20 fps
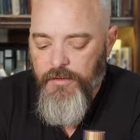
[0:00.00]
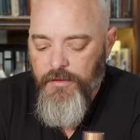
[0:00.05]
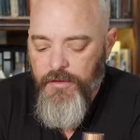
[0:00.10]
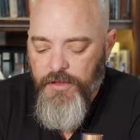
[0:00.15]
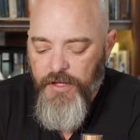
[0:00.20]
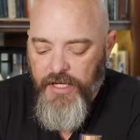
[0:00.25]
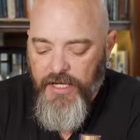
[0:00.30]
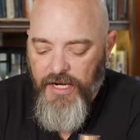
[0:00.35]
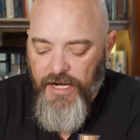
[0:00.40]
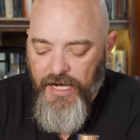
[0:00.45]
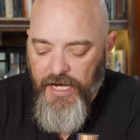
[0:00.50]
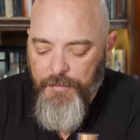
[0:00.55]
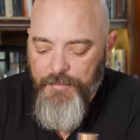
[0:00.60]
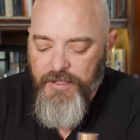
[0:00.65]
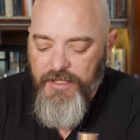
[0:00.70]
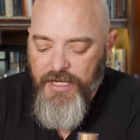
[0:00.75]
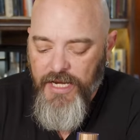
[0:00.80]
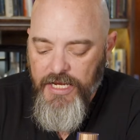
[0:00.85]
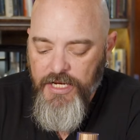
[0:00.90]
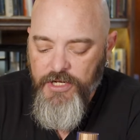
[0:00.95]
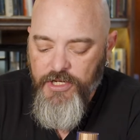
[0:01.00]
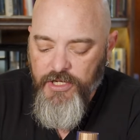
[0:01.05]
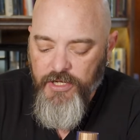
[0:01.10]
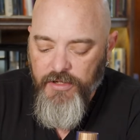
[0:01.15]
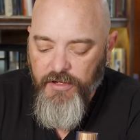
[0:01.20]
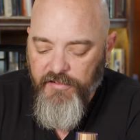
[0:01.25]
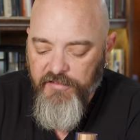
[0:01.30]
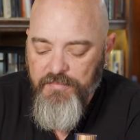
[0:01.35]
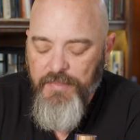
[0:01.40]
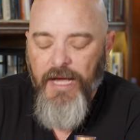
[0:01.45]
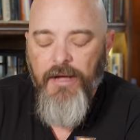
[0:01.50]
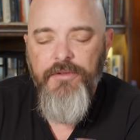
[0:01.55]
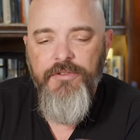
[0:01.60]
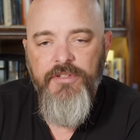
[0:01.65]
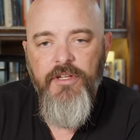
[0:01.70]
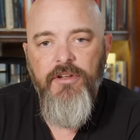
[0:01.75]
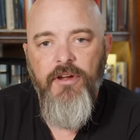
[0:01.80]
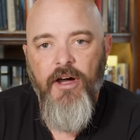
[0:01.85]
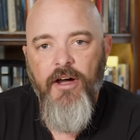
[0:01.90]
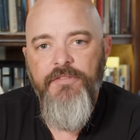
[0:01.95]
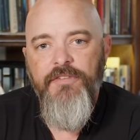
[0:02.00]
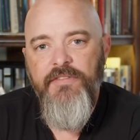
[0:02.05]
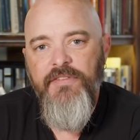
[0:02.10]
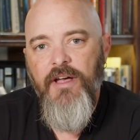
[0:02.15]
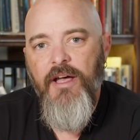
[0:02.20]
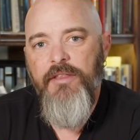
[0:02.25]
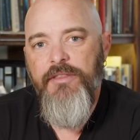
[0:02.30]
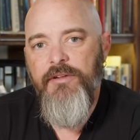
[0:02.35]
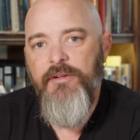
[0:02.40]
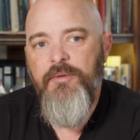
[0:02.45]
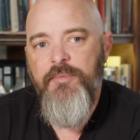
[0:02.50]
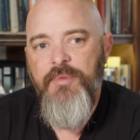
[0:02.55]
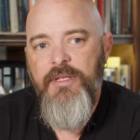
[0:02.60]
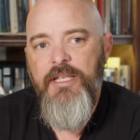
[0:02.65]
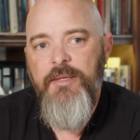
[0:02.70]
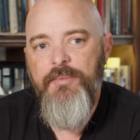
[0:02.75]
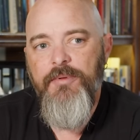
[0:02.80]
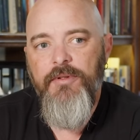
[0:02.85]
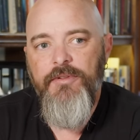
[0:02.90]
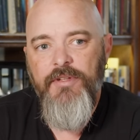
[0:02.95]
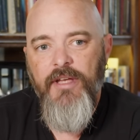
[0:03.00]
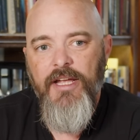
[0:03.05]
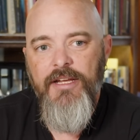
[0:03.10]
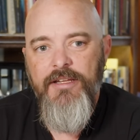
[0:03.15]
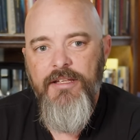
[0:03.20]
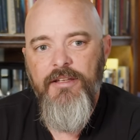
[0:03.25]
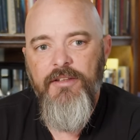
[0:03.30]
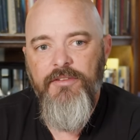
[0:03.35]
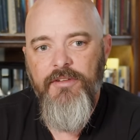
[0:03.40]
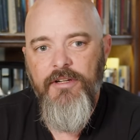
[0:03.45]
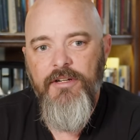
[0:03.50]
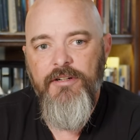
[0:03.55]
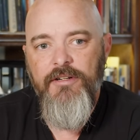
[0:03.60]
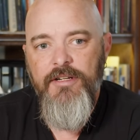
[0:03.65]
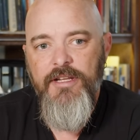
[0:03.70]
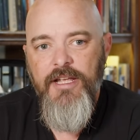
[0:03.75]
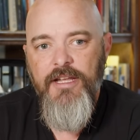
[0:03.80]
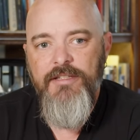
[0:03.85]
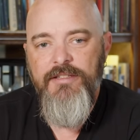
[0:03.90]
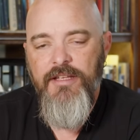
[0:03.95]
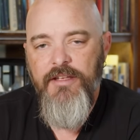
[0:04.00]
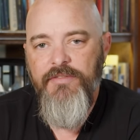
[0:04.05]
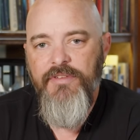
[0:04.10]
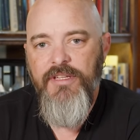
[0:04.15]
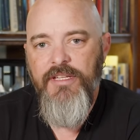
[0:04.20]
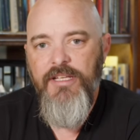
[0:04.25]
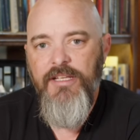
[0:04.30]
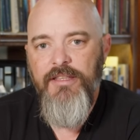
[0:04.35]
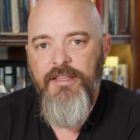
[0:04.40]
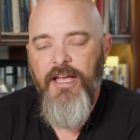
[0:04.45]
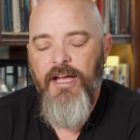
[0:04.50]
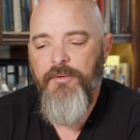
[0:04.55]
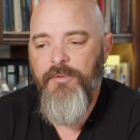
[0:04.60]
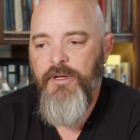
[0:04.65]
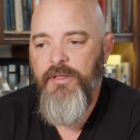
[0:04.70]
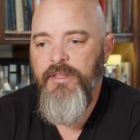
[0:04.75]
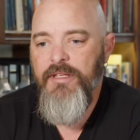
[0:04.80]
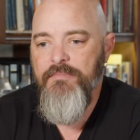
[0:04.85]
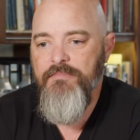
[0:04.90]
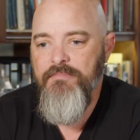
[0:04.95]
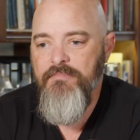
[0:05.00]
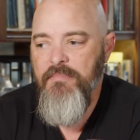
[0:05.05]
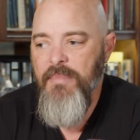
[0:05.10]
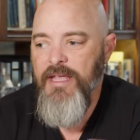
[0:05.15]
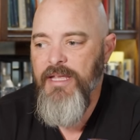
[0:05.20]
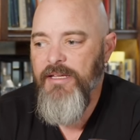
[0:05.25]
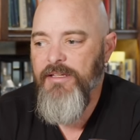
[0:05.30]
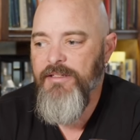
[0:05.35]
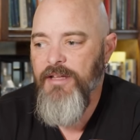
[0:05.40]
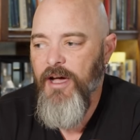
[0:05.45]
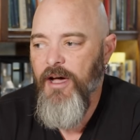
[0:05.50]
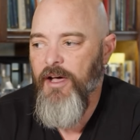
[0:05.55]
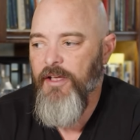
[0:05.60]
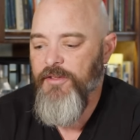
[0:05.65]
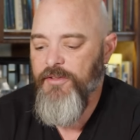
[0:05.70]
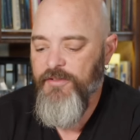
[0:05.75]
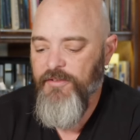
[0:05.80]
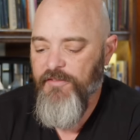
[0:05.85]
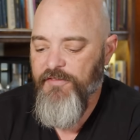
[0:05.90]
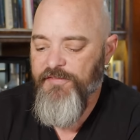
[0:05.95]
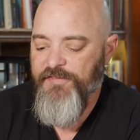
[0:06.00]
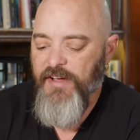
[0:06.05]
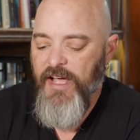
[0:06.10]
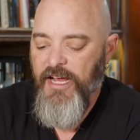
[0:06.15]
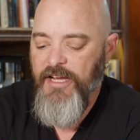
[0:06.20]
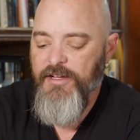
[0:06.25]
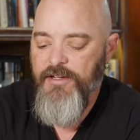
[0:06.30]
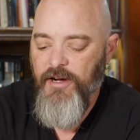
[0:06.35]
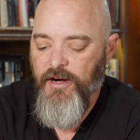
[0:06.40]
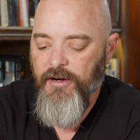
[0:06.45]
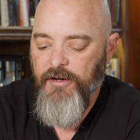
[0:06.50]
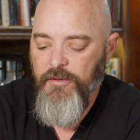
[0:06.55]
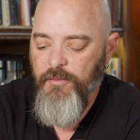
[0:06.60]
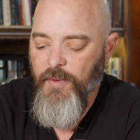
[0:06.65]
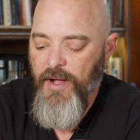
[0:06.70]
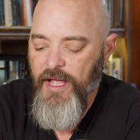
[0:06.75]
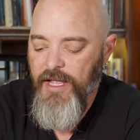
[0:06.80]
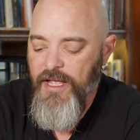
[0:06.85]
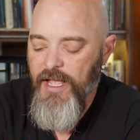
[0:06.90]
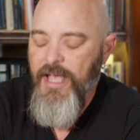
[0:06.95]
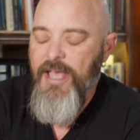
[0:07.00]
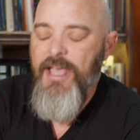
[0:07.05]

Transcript: the combination of bouncing off of other people's ideas and creativity that really made us find our way.